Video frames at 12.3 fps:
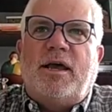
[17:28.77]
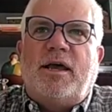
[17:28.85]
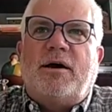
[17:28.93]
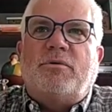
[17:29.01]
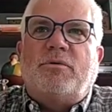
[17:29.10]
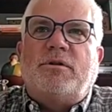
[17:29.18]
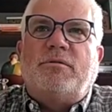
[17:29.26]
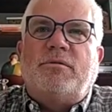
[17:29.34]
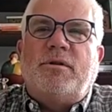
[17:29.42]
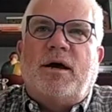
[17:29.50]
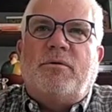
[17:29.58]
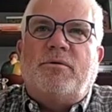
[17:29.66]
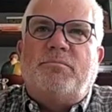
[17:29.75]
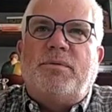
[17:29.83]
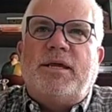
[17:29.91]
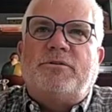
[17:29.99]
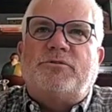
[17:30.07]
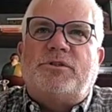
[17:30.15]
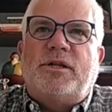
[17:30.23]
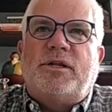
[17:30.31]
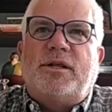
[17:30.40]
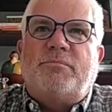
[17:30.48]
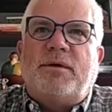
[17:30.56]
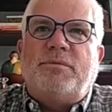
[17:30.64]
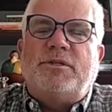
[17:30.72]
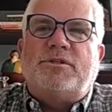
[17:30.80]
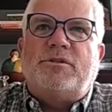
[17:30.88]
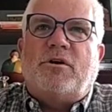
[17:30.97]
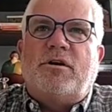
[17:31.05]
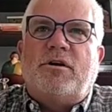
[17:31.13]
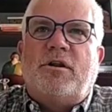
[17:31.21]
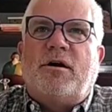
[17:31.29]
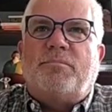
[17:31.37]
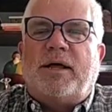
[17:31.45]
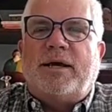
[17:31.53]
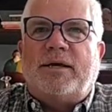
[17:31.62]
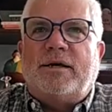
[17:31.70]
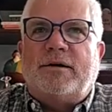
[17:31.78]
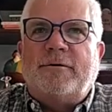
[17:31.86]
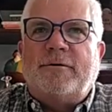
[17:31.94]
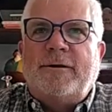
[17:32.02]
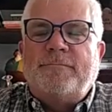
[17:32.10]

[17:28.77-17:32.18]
and I would be interested in maybe starting up like a